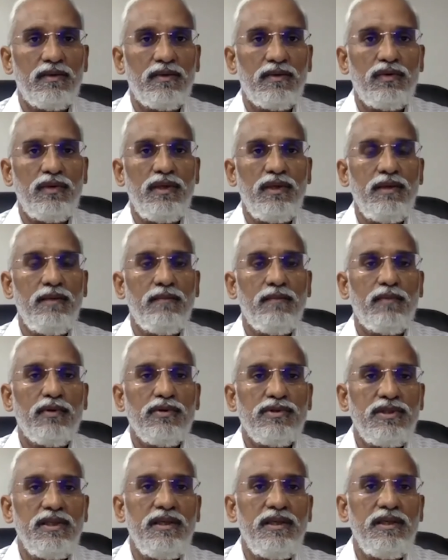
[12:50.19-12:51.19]
to the
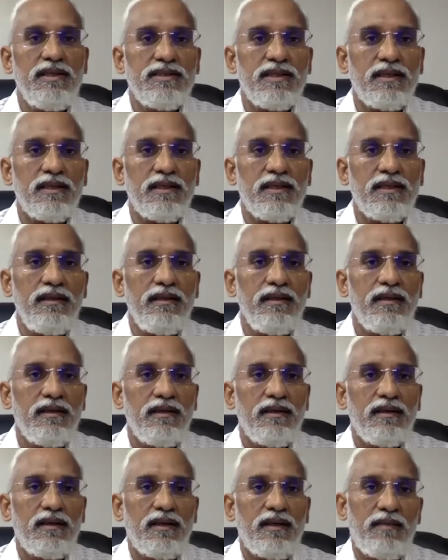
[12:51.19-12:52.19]
proceedings under the
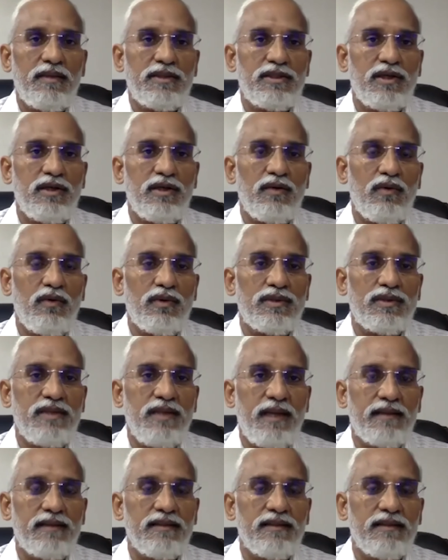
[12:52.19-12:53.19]
Commercial Courts
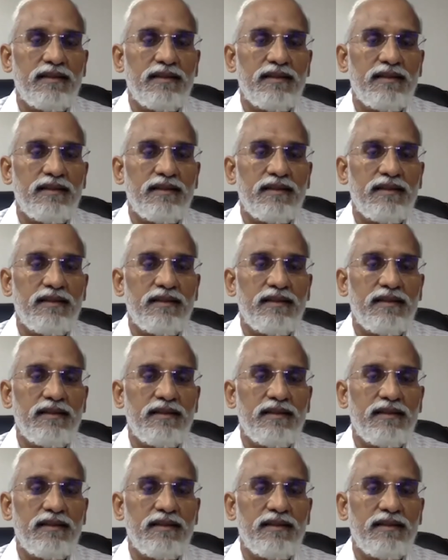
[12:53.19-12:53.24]
Act.